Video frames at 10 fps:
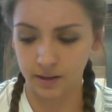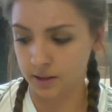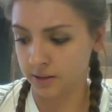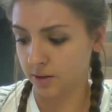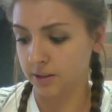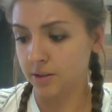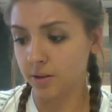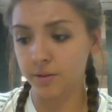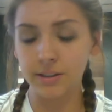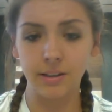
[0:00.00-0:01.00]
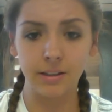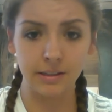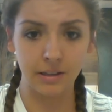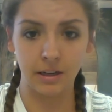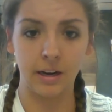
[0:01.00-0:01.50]
And so that's the only reason that this
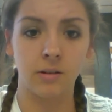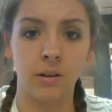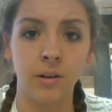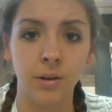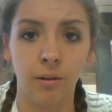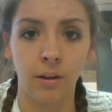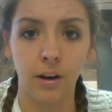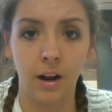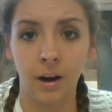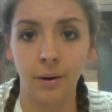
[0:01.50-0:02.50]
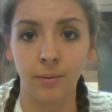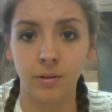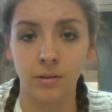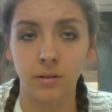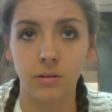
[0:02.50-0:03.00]
liaison knew that I
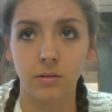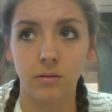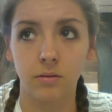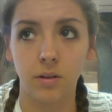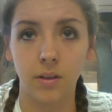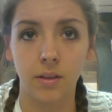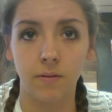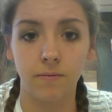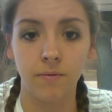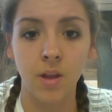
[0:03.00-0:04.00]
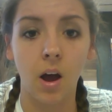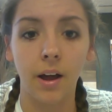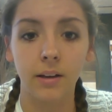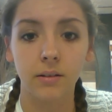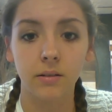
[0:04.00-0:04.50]
was
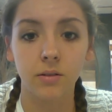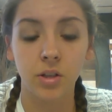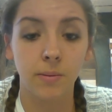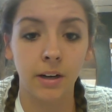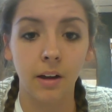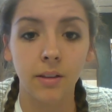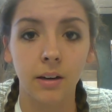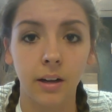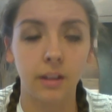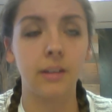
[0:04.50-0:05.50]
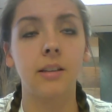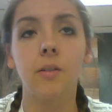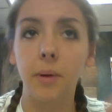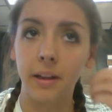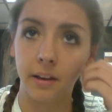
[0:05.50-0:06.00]
not shipping out that day. Like, because
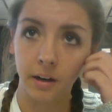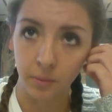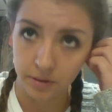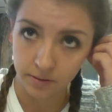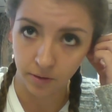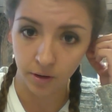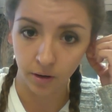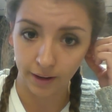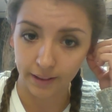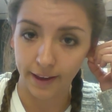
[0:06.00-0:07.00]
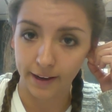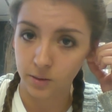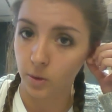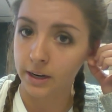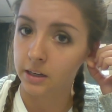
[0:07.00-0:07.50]
everybody there was for their, like, last
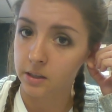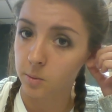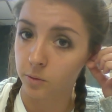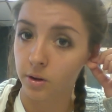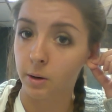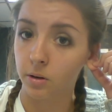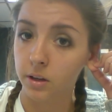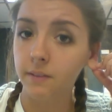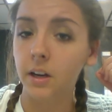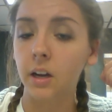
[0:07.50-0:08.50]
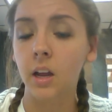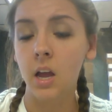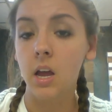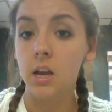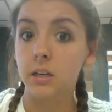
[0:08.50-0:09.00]
weigh-ins before they were leaving,
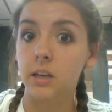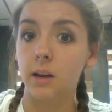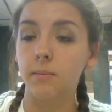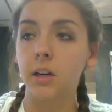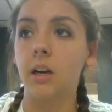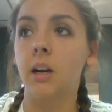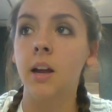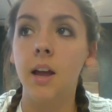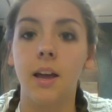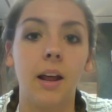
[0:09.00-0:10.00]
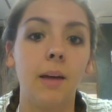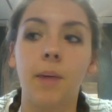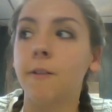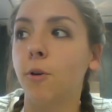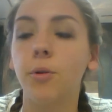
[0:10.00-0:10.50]
except me. And my
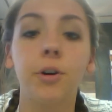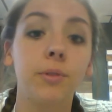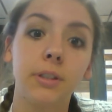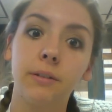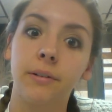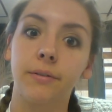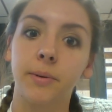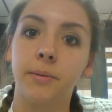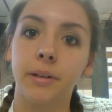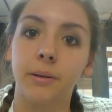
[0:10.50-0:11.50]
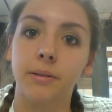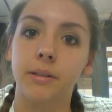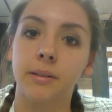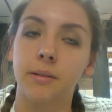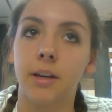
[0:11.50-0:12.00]
folder was different from everybody else's. And
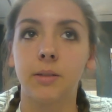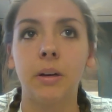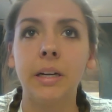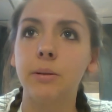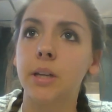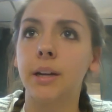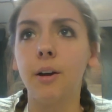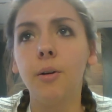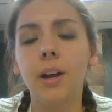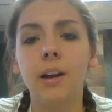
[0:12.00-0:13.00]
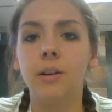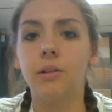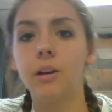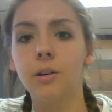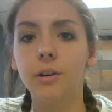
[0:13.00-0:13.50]
so that's why he was like, oh, hey, do you need
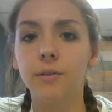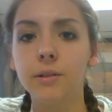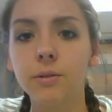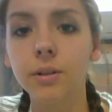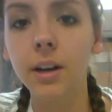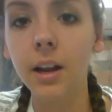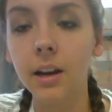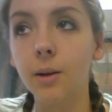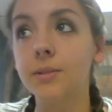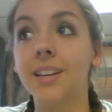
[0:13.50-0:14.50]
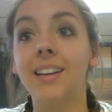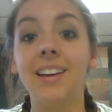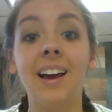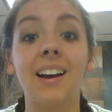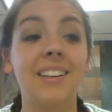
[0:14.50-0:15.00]
to do your physical today? And I was like,
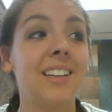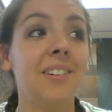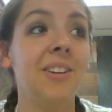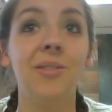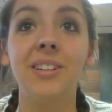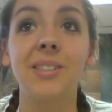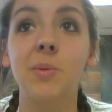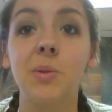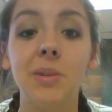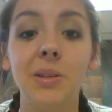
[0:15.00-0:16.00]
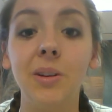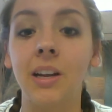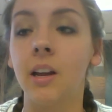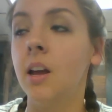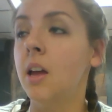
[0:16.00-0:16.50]
yeah, because I don't know what else I'm supposed to be doing.
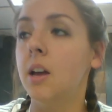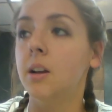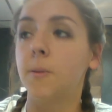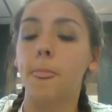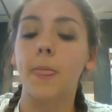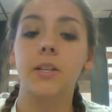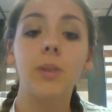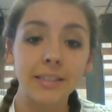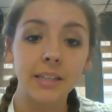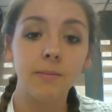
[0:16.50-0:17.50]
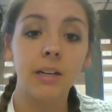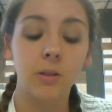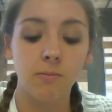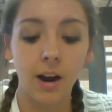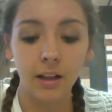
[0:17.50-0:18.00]
So he sent me to
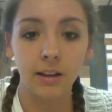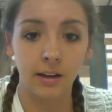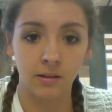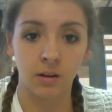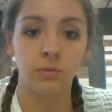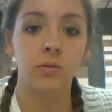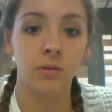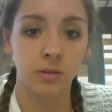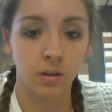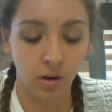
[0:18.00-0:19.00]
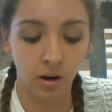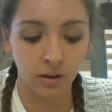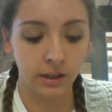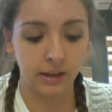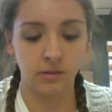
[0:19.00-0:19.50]
my liaison, which was the guard
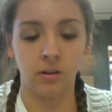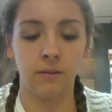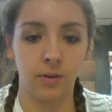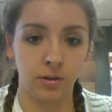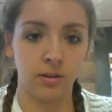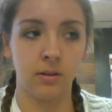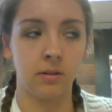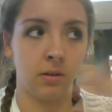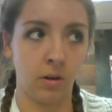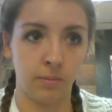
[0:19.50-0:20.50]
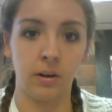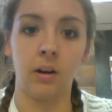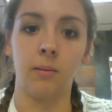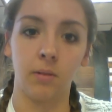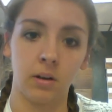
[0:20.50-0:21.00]
liaison versus the Army,
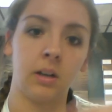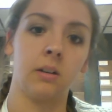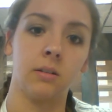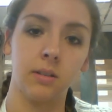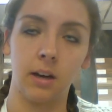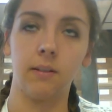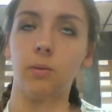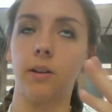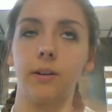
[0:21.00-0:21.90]
Marines, Navy, whatever.